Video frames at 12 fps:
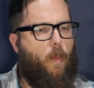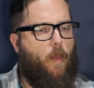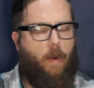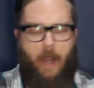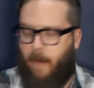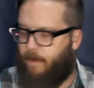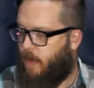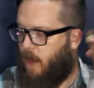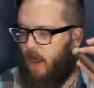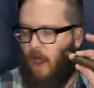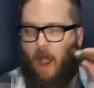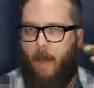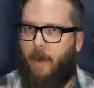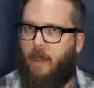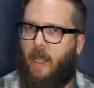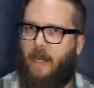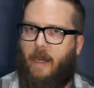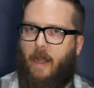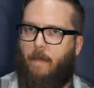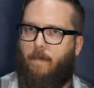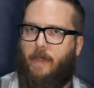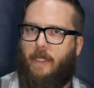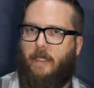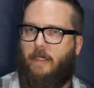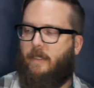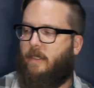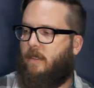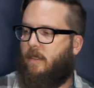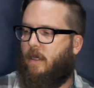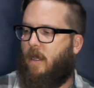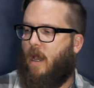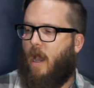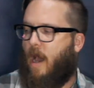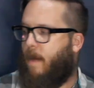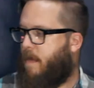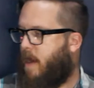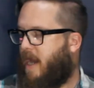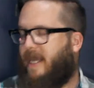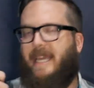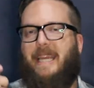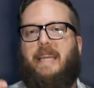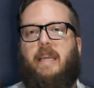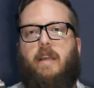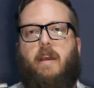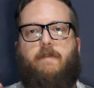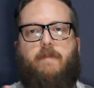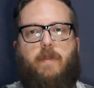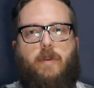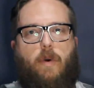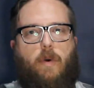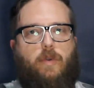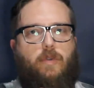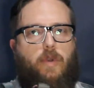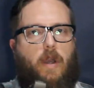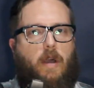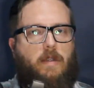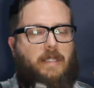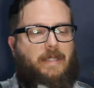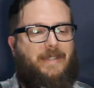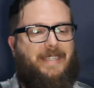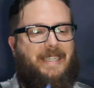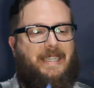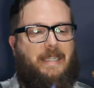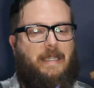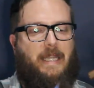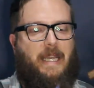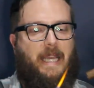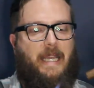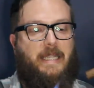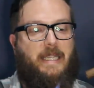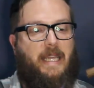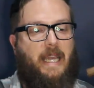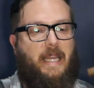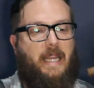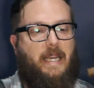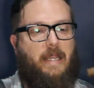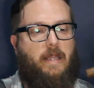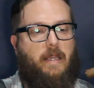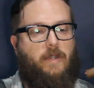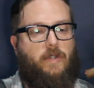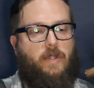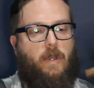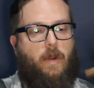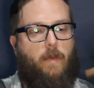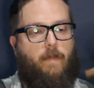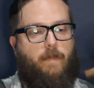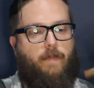Okay, I'm going to light it up because I'm not getting enough from the cold draw to really indicate anything. So